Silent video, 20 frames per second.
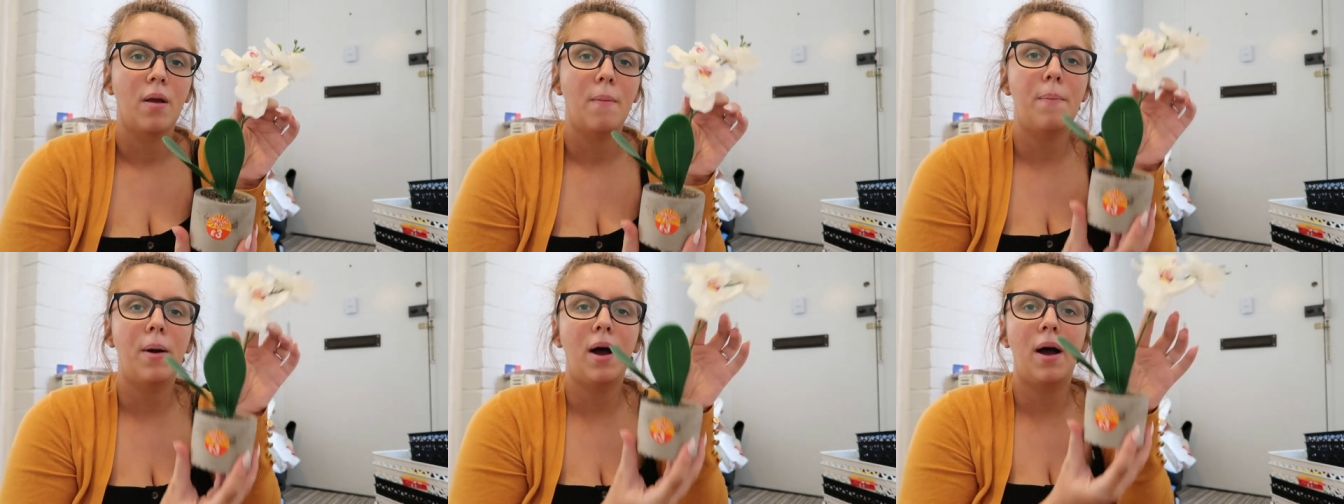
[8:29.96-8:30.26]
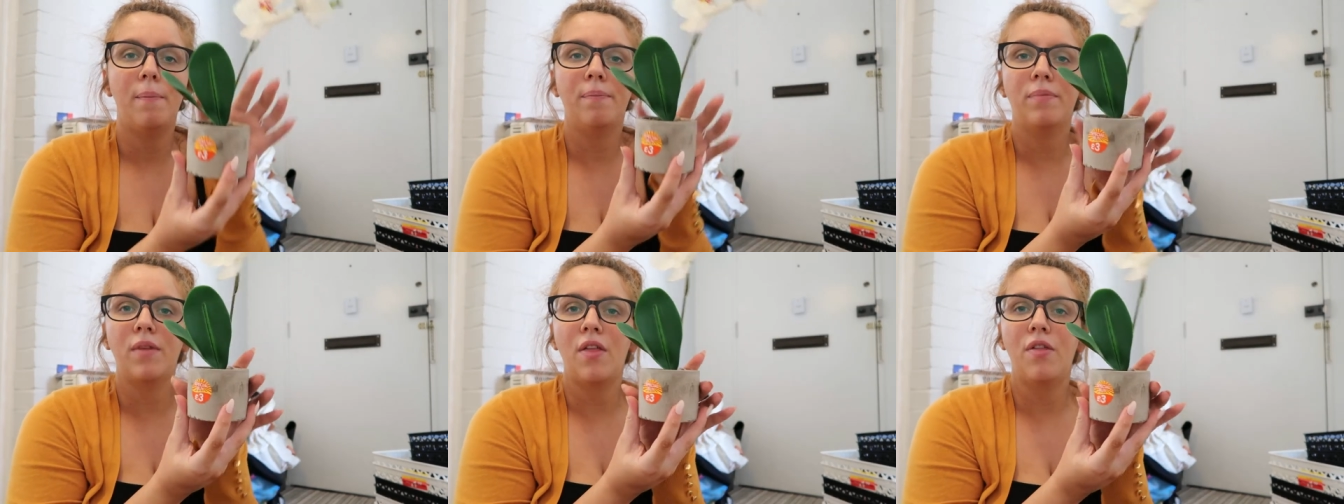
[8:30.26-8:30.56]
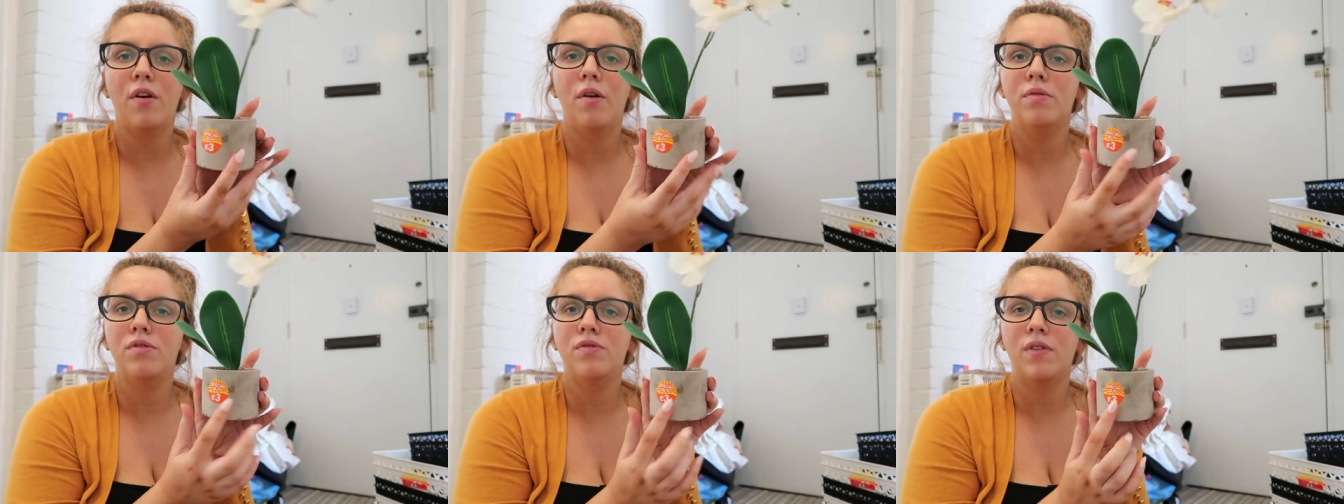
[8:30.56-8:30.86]
But I
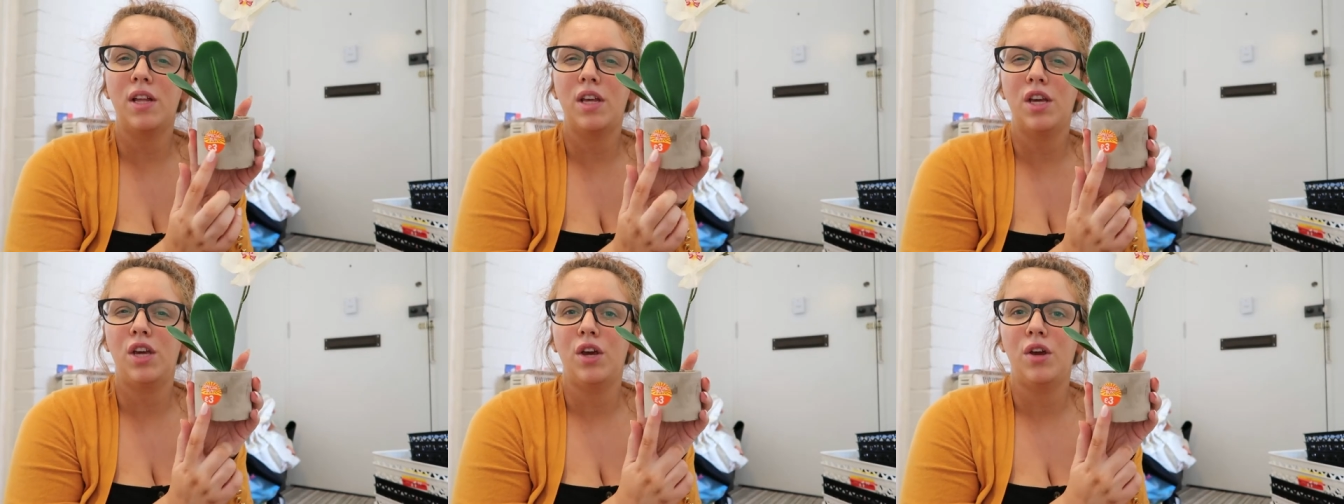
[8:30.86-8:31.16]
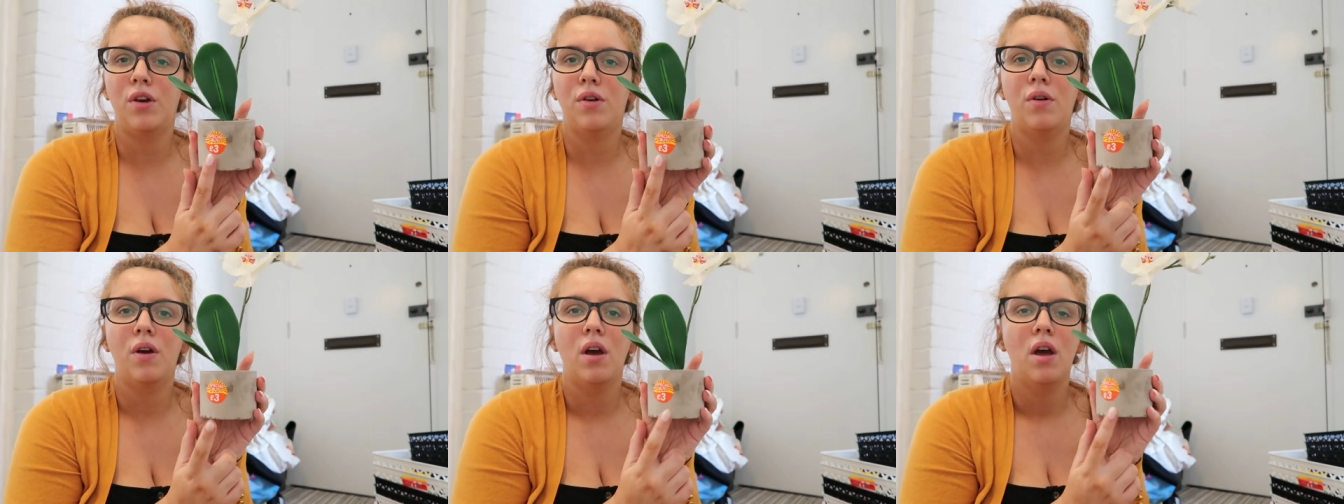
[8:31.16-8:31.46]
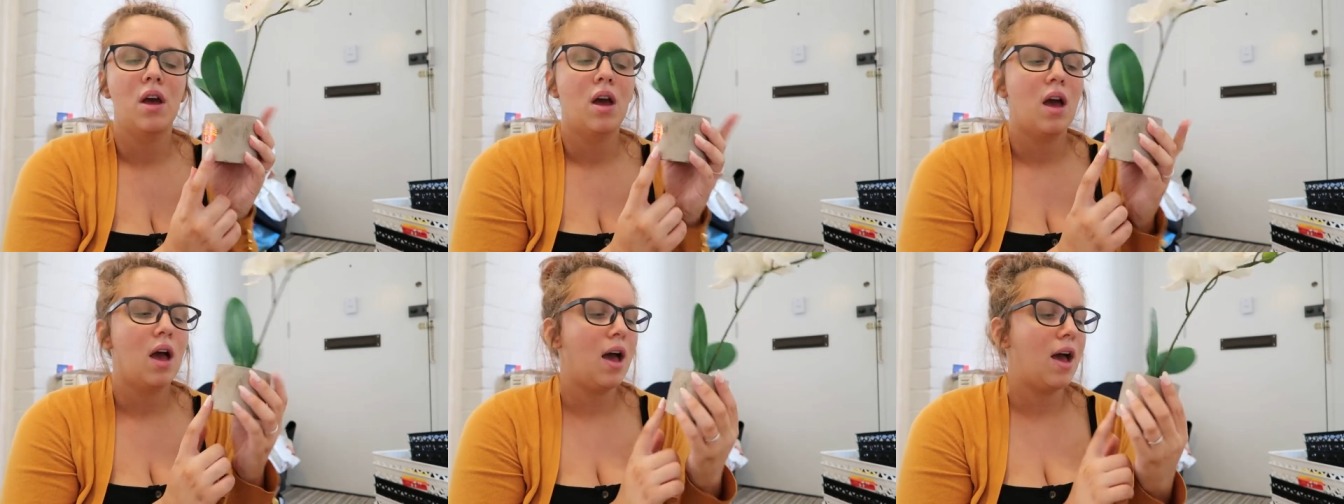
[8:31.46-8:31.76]
thought it was really cute.
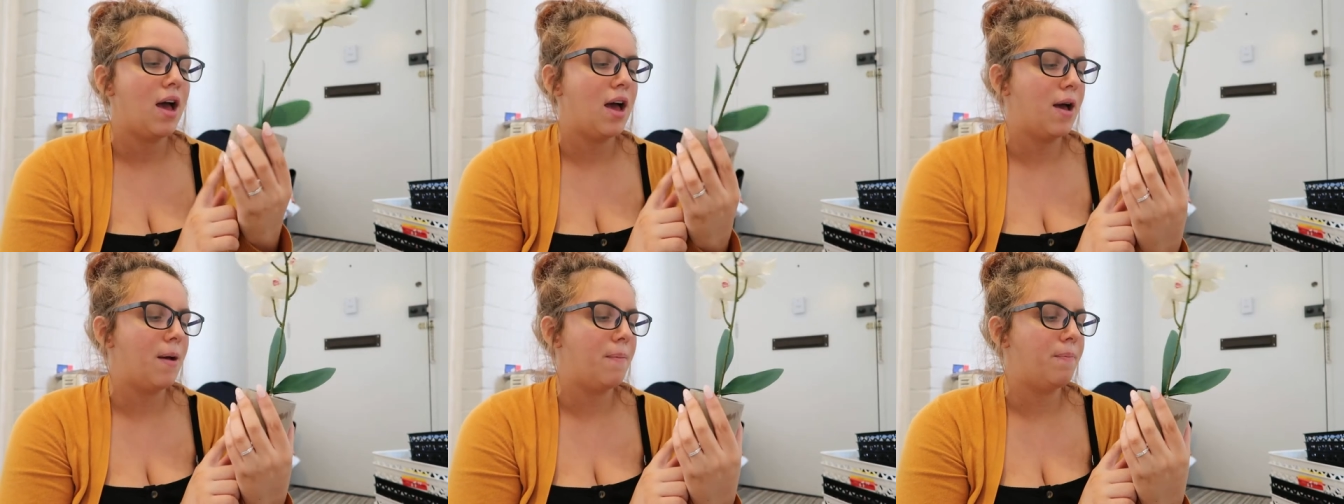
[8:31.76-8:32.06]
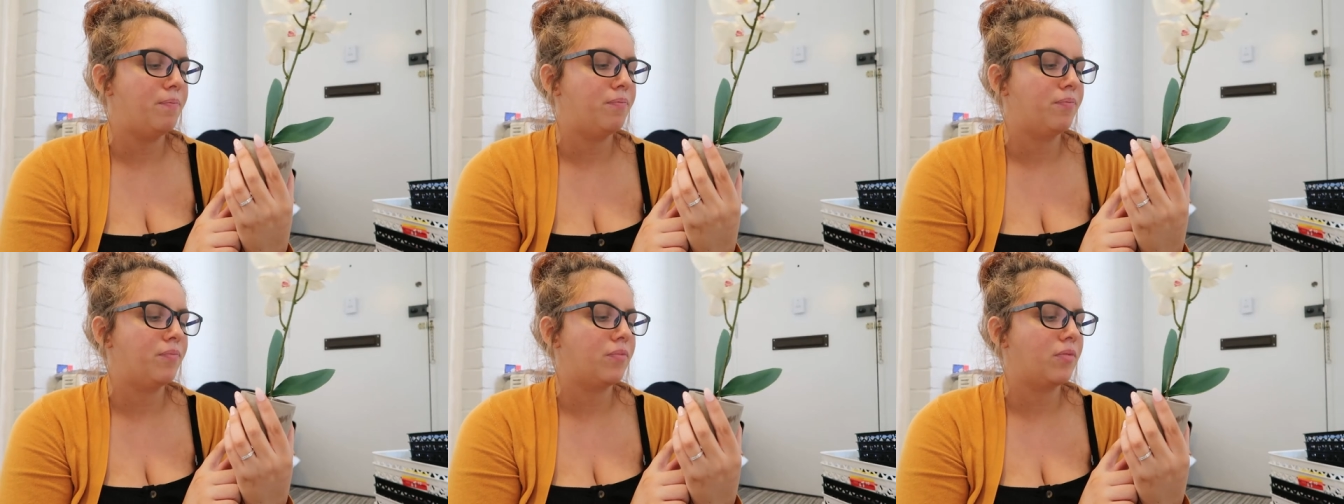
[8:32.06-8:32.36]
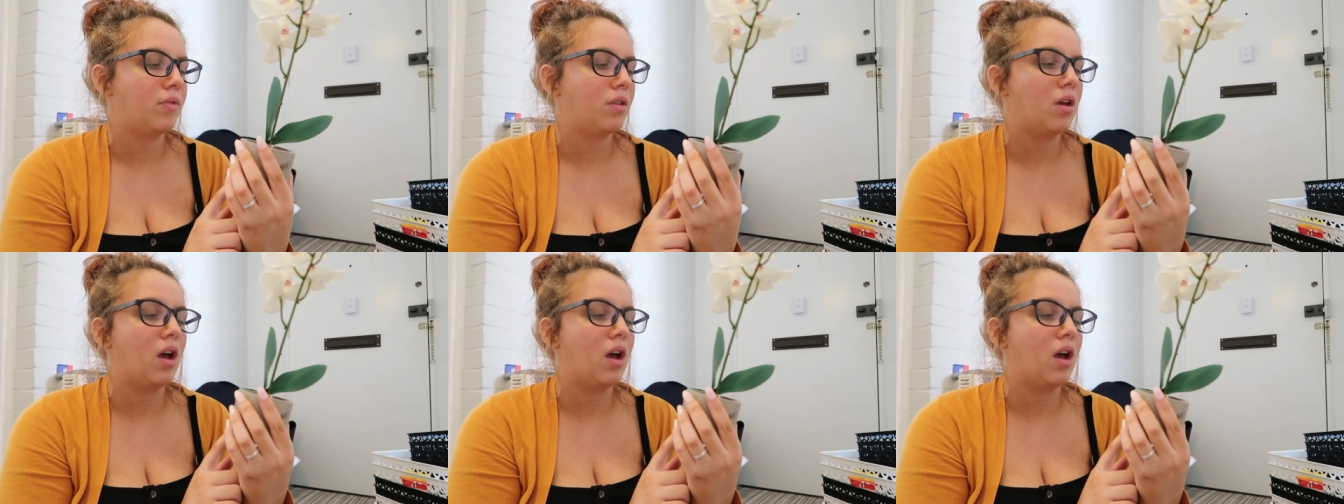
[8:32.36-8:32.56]
Um,